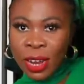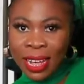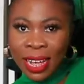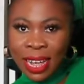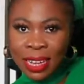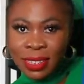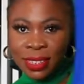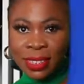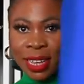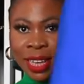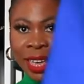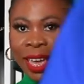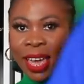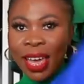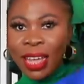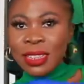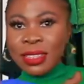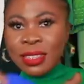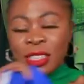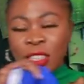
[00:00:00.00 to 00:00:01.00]
like I say,
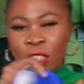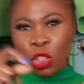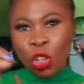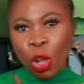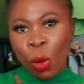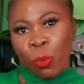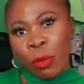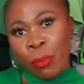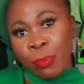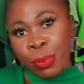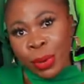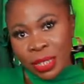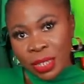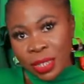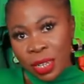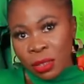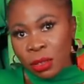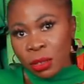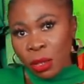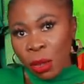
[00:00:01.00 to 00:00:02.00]
and this
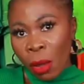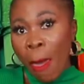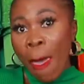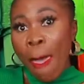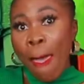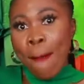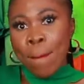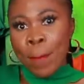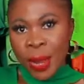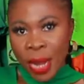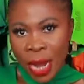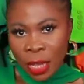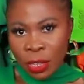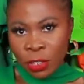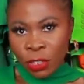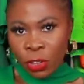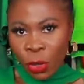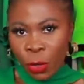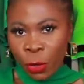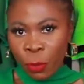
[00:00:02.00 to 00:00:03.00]
double-breasted uh,
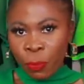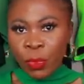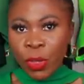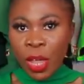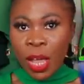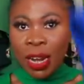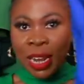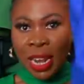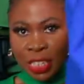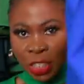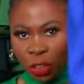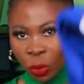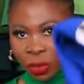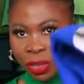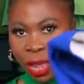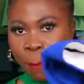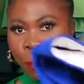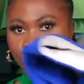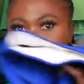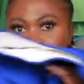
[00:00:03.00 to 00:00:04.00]
blazer. Let's talk
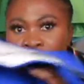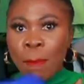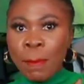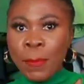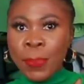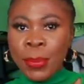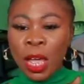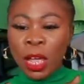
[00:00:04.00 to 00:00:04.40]
about the